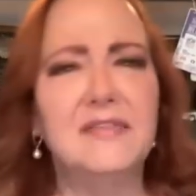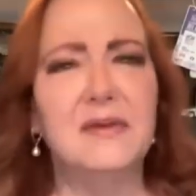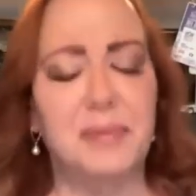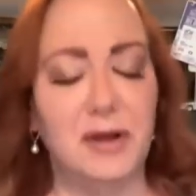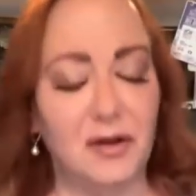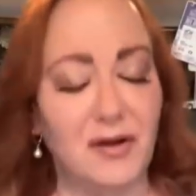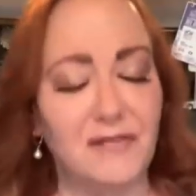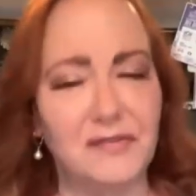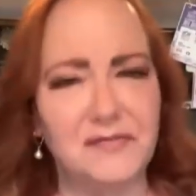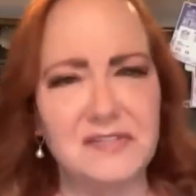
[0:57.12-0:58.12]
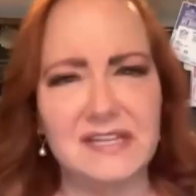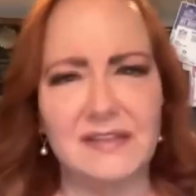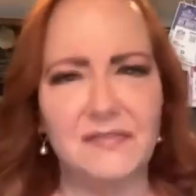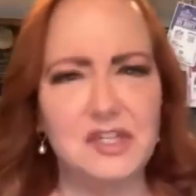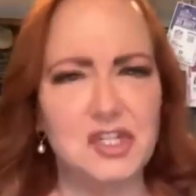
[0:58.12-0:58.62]
that paragraph 15,
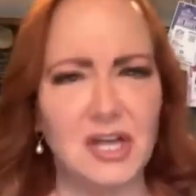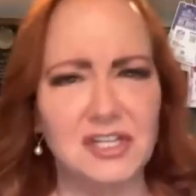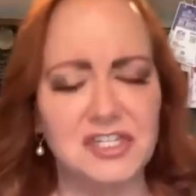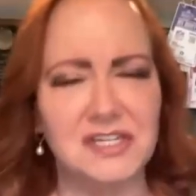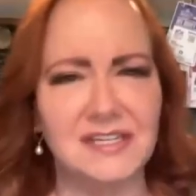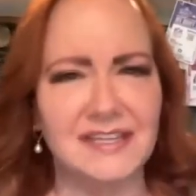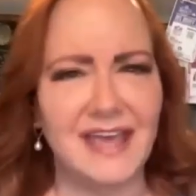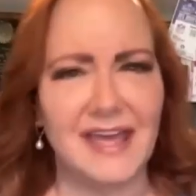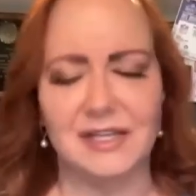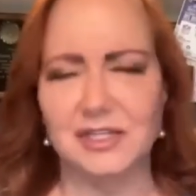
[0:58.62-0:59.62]
that the judge didn't get